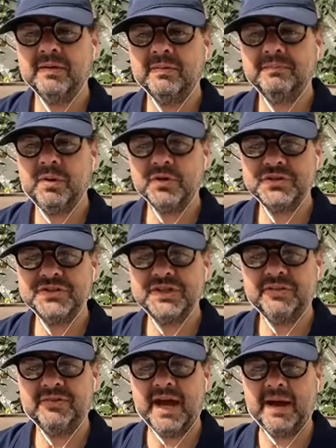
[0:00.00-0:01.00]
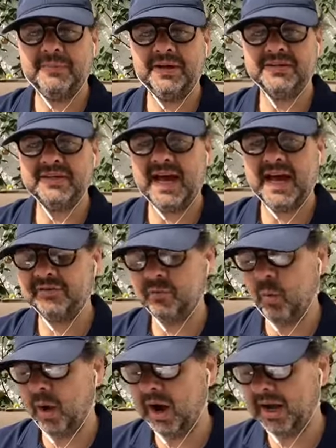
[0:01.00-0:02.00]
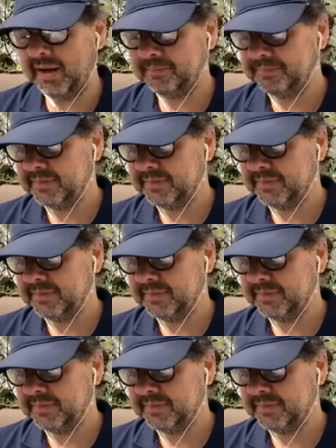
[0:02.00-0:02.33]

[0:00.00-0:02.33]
positive habit to have. Why?